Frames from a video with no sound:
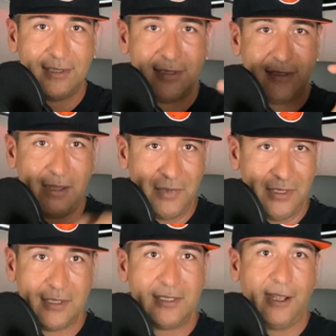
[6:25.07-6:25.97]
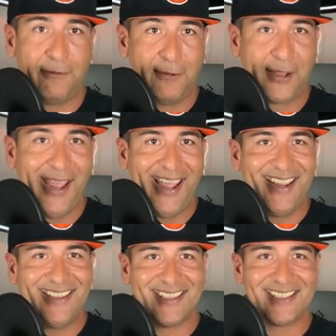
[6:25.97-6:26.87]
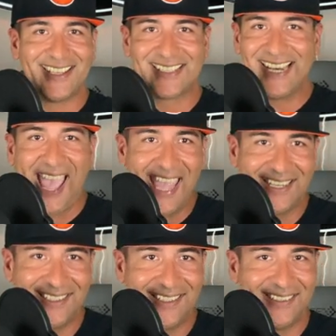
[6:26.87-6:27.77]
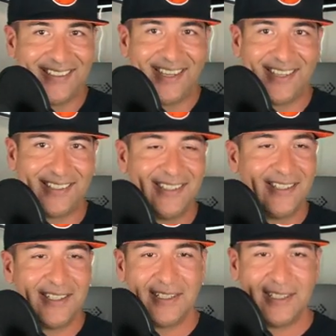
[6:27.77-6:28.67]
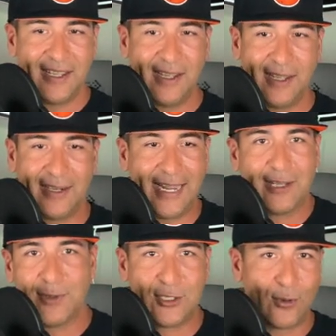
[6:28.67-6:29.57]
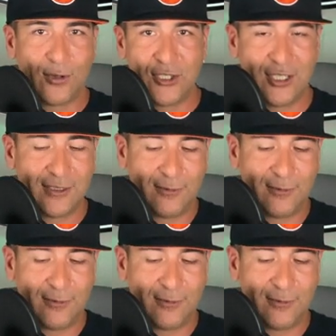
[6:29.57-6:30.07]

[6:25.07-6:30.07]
some of this stuff, okay? There's Latin and language origins